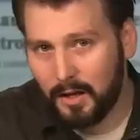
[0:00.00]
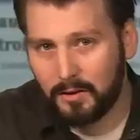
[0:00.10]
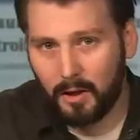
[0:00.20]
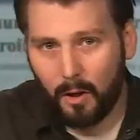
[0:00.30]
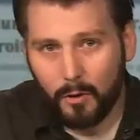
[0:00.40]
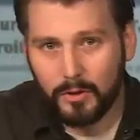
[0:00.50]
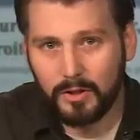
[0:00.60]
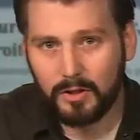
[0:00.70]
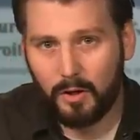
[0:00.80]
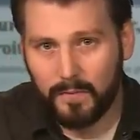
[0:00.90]
The
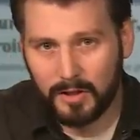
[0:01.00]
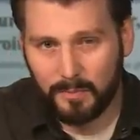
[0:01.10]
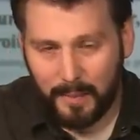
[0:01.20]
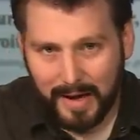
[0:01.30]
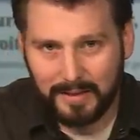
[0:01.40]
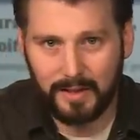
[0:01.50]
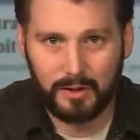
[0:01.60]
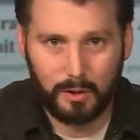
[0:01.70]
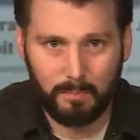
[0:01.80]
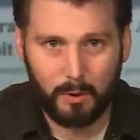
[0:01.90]
logic of
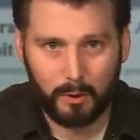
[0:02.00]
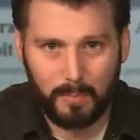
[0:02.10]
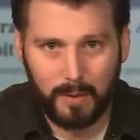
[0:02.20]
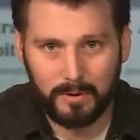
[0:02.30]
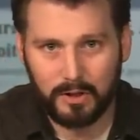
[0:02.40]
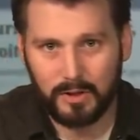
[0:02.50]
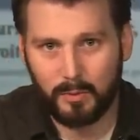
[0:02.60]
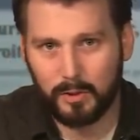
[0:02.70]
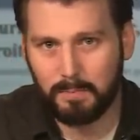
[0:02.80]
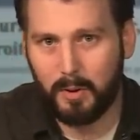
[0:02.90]
expanding to book
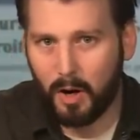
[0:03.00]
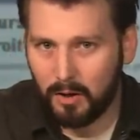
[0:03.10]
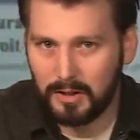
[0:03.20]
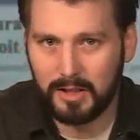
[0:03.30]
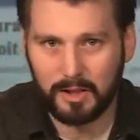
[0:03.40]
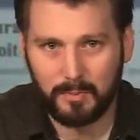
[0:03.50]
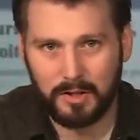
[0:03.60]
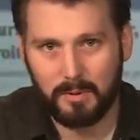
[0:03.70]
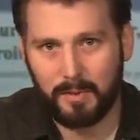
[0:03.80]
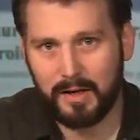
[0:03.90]
publishing was partly
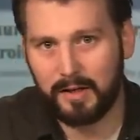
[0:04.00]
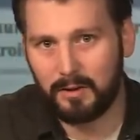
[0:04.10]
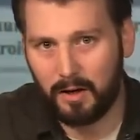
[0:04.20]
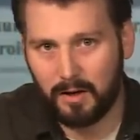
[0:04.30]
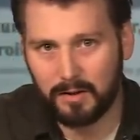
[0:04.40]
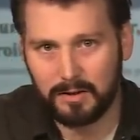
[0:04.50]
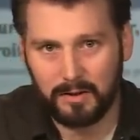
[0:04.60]
explained by Engelhardt